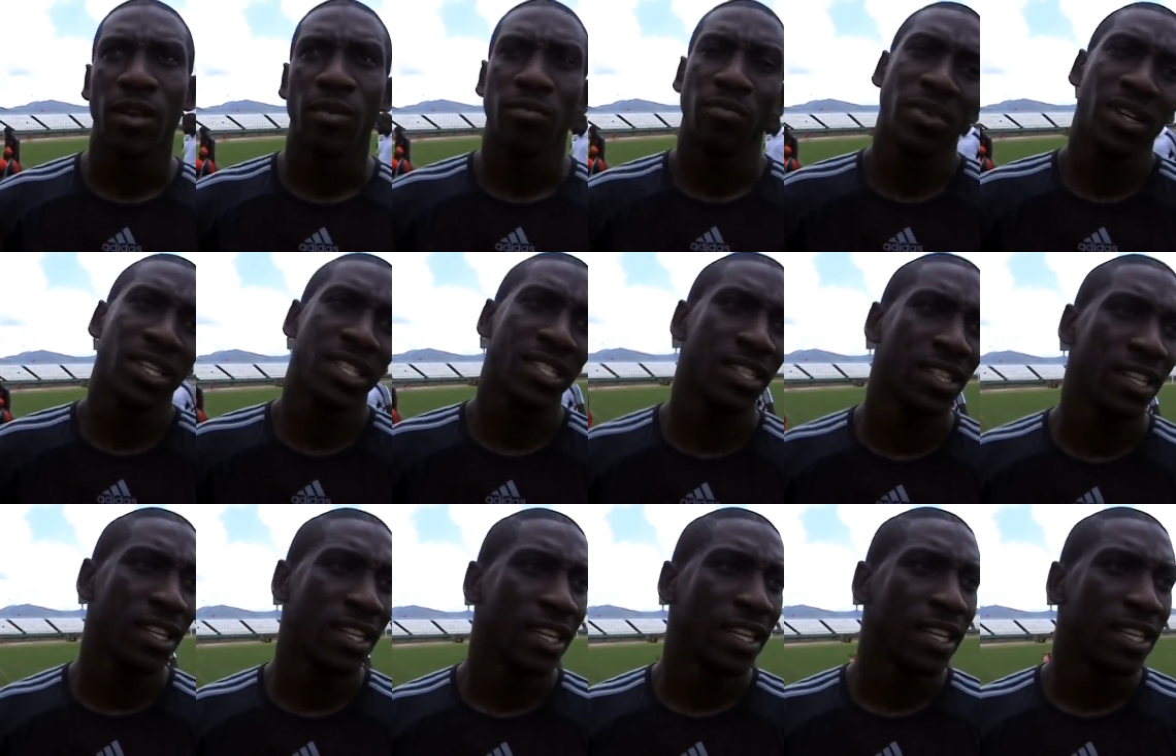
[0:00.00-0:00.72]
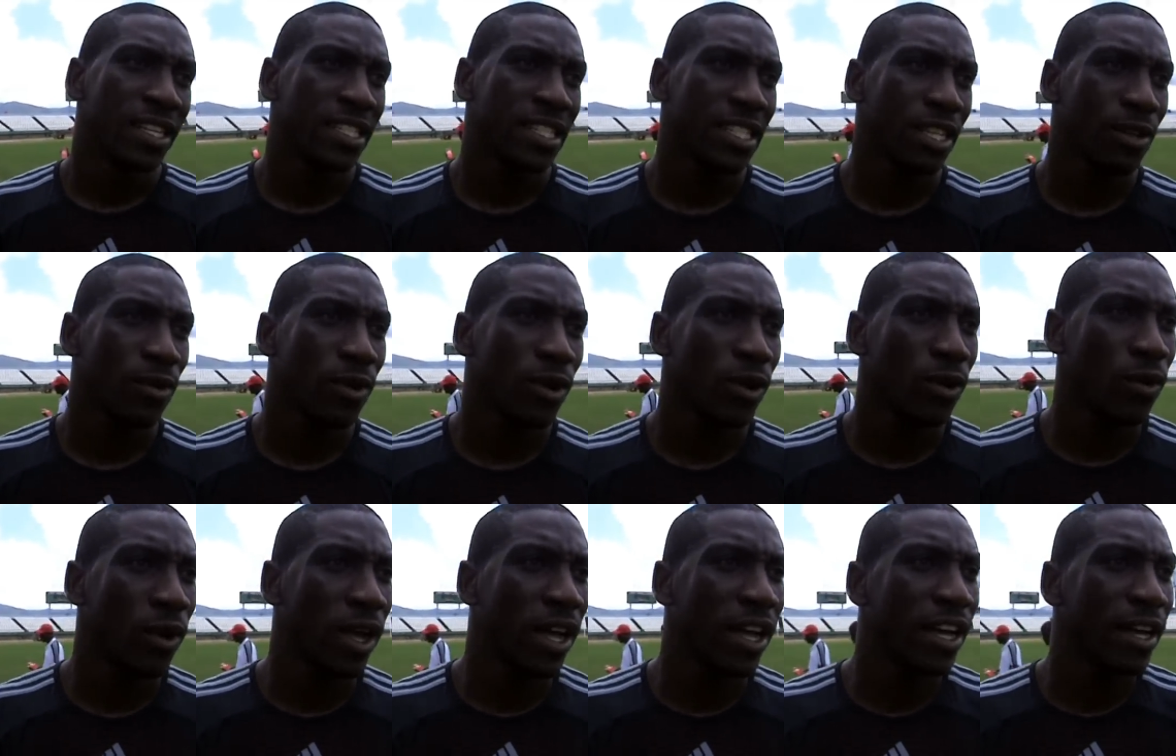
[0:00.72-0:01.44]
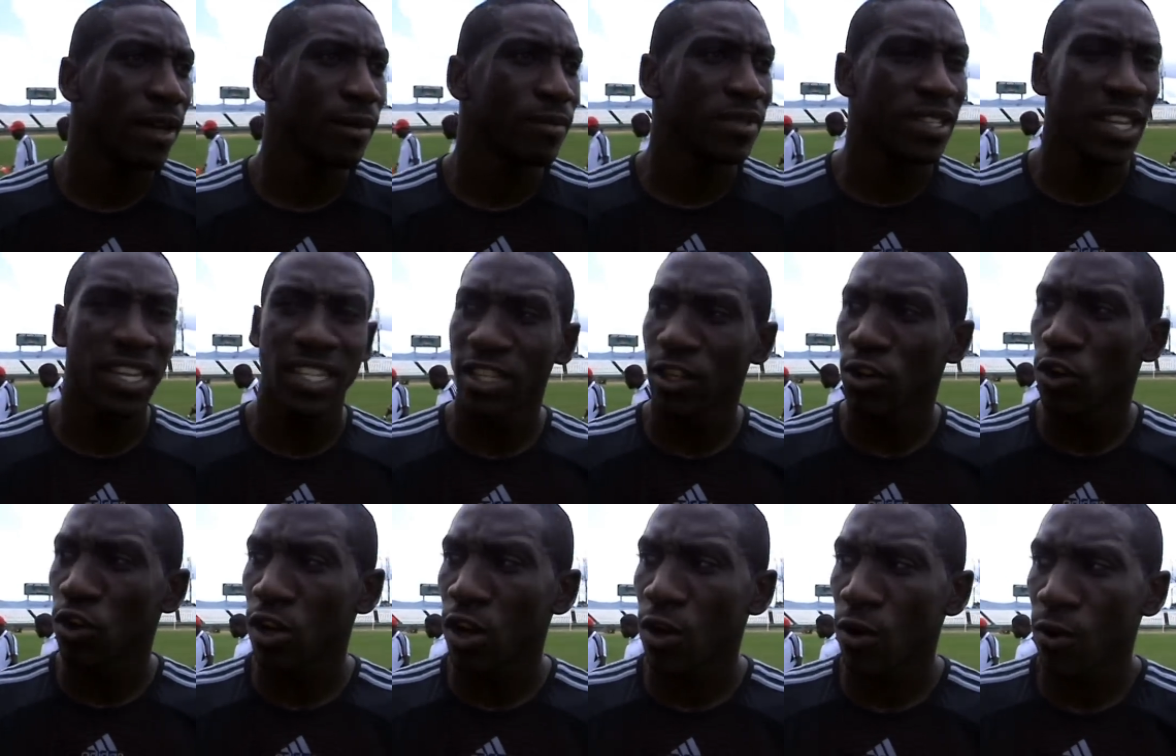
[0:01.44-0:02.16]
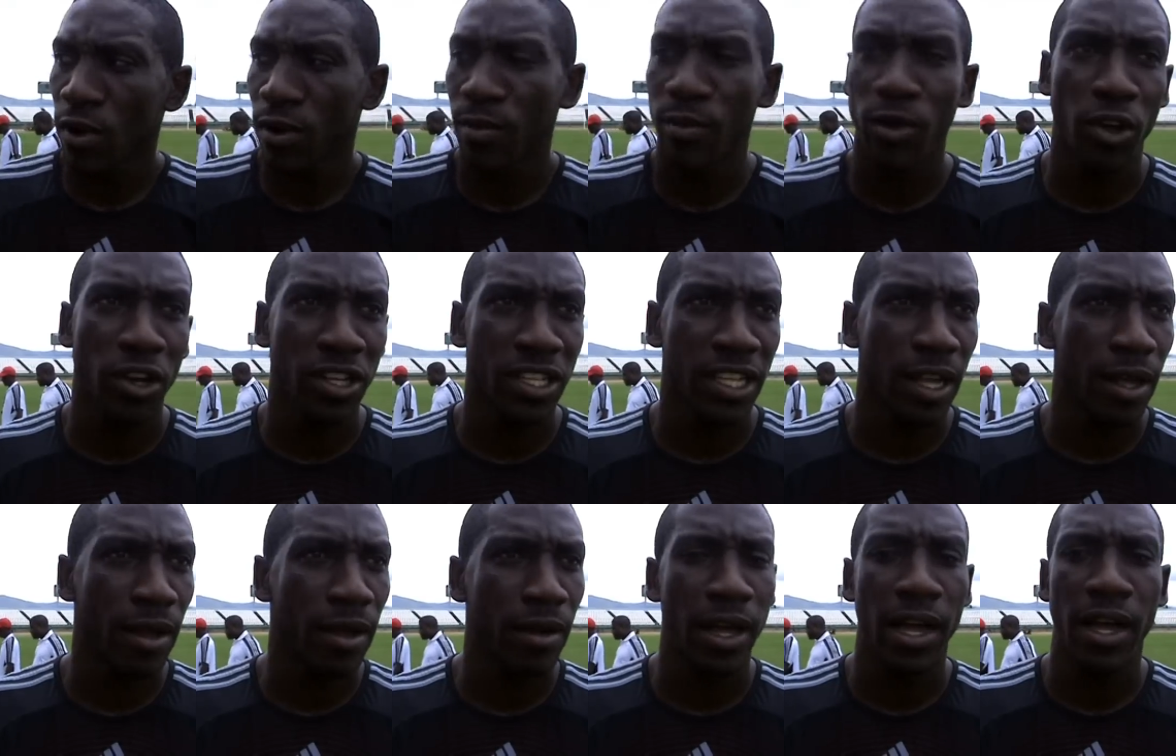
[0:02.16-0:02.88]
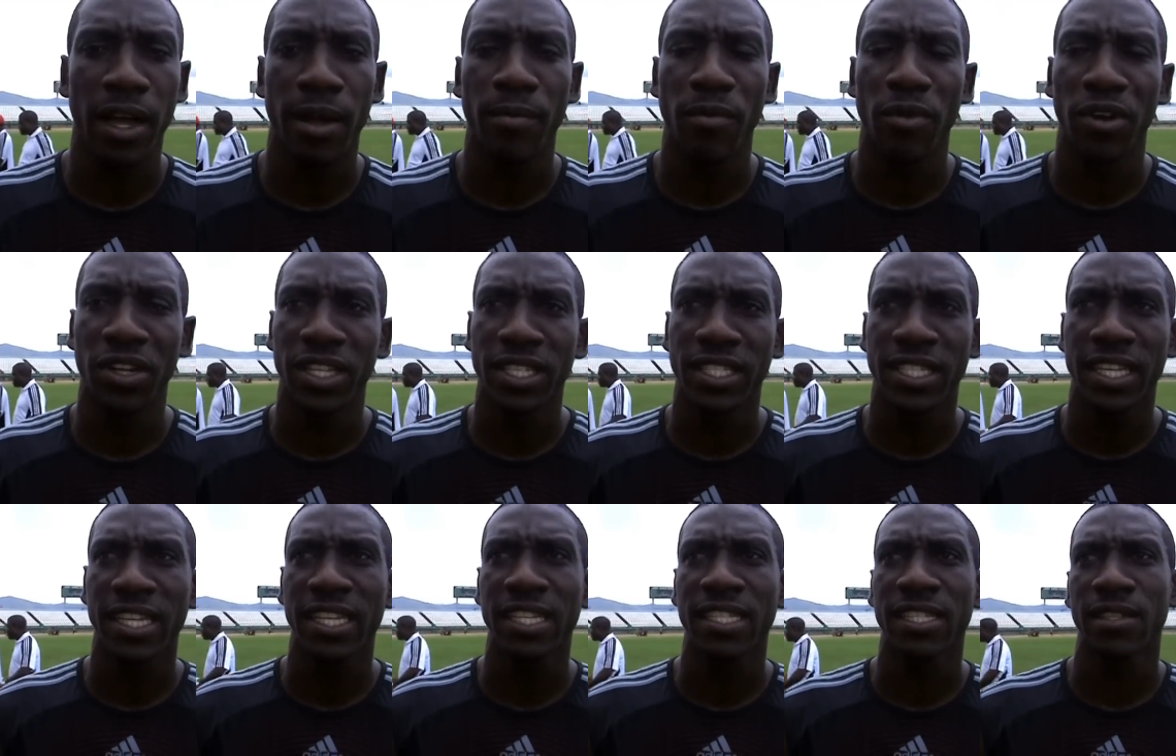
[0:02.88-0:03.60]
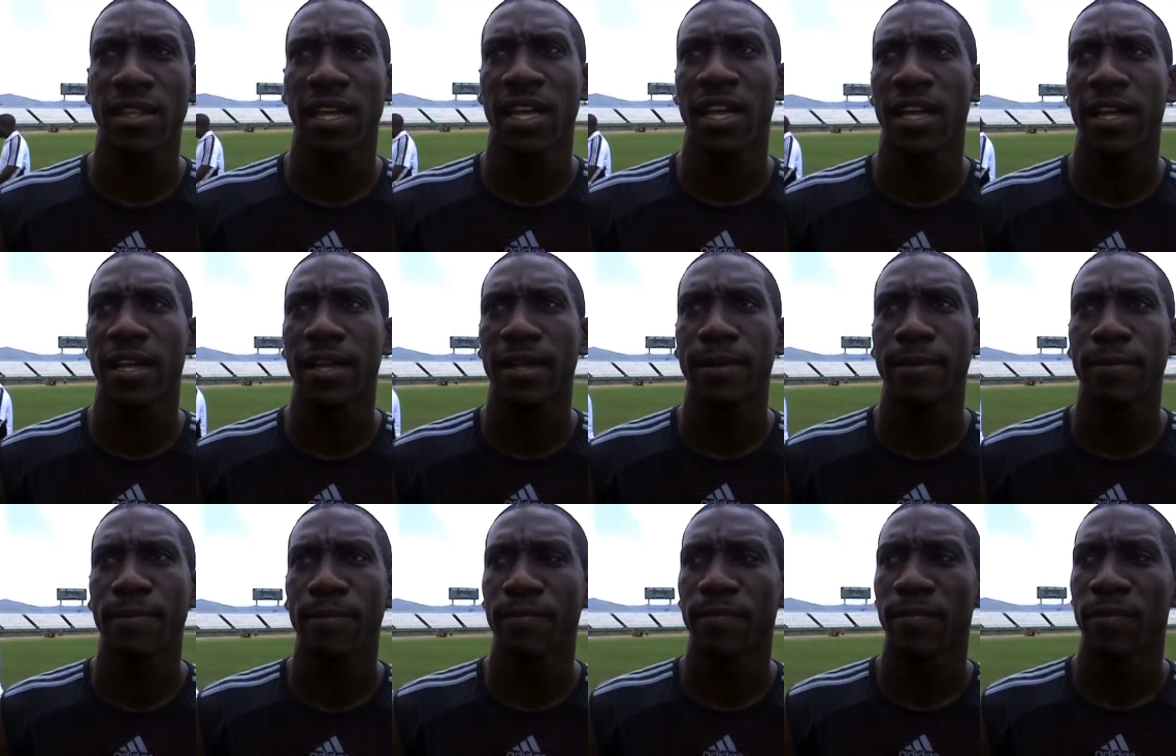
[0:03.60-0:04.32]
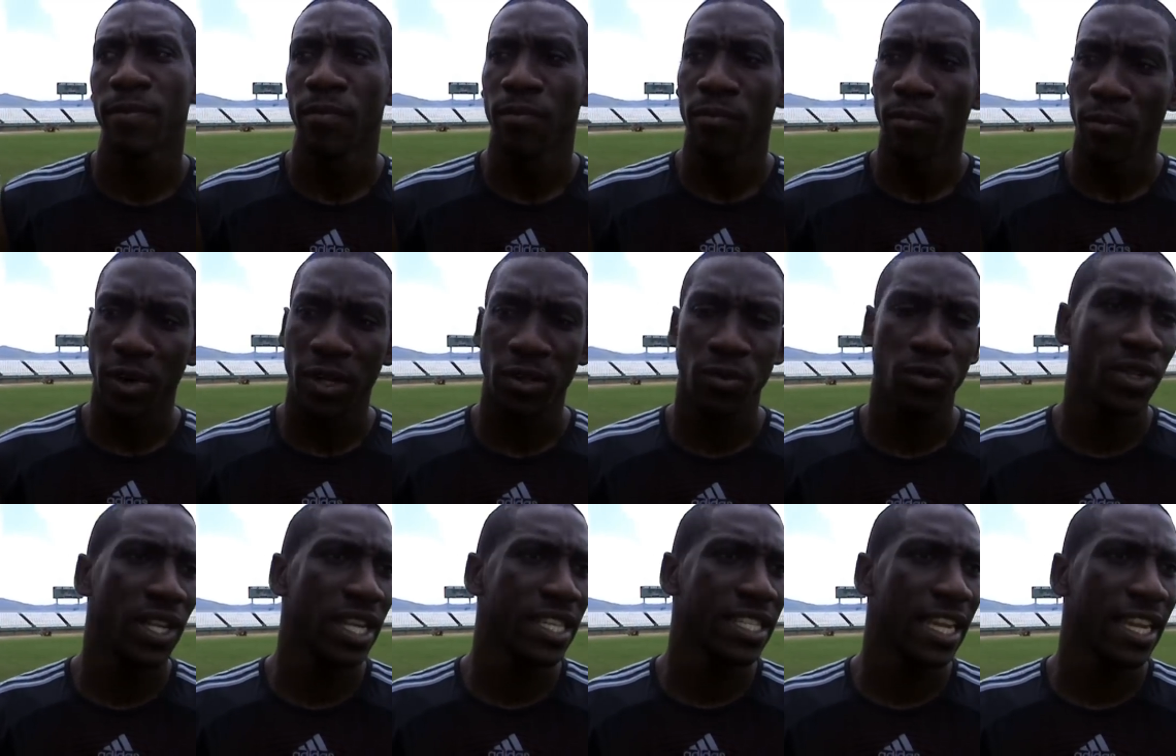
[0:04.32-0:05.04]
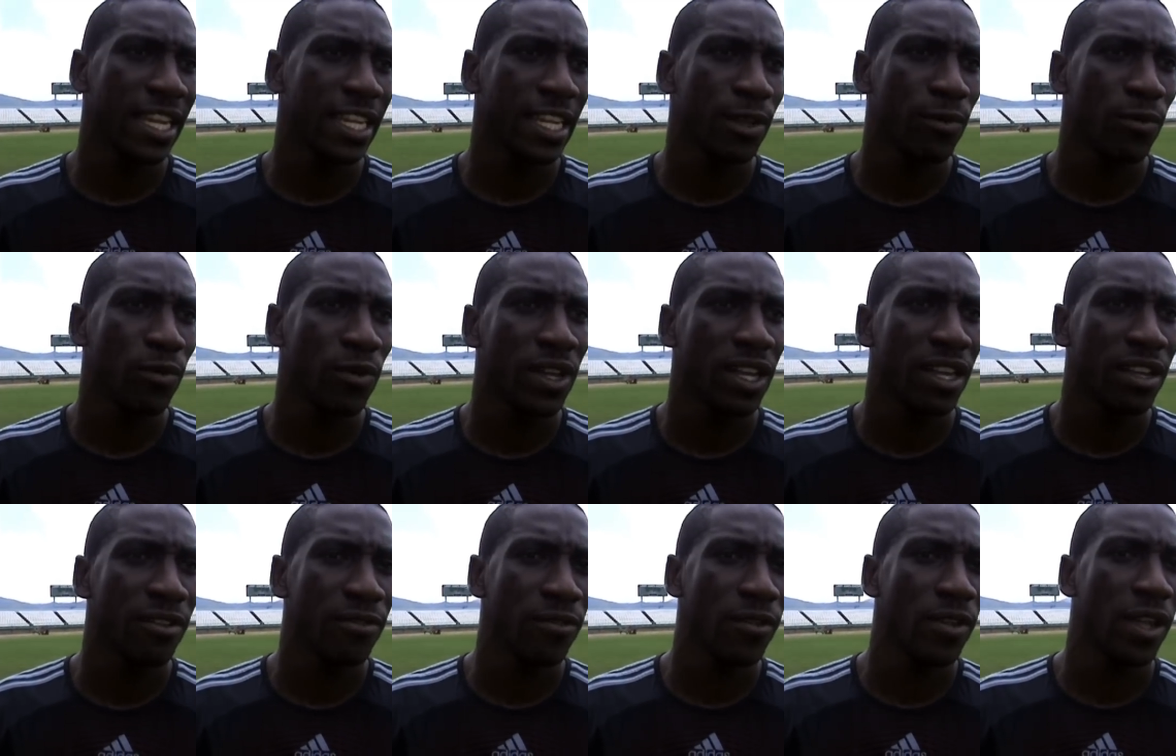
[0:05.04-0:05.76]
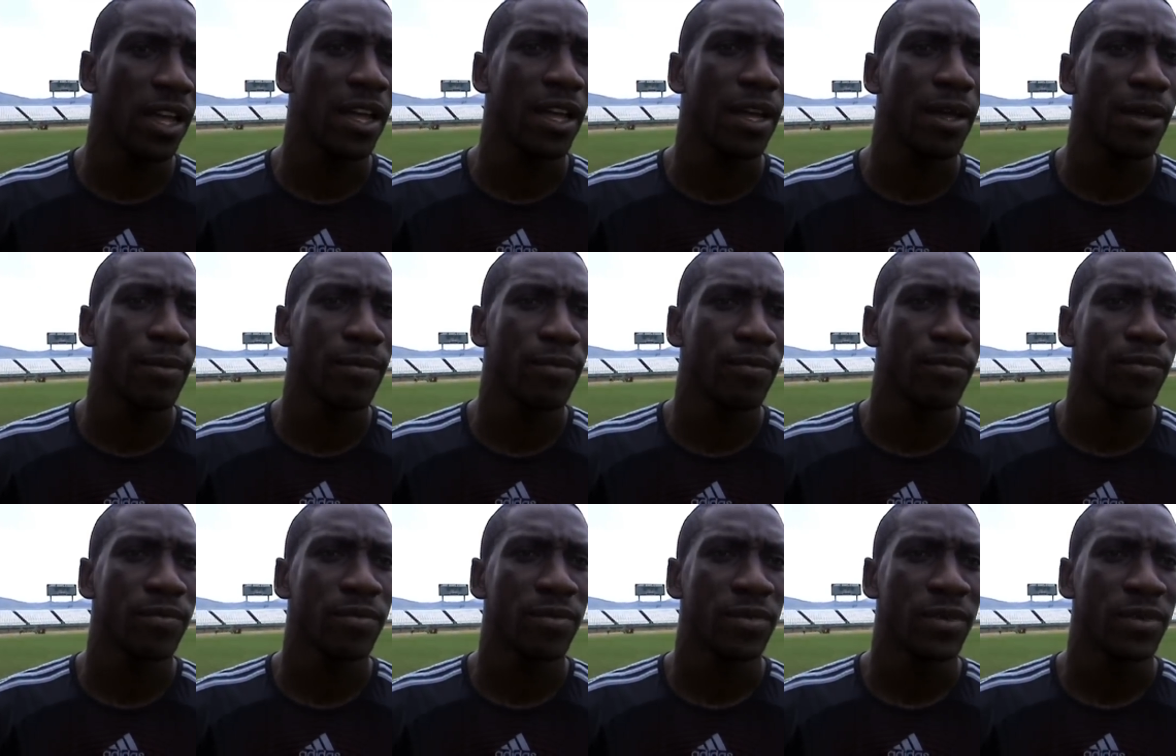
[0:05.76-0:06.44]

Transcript: But see, um, things are going our way because our, our money things. Um, but we just have to keep it um,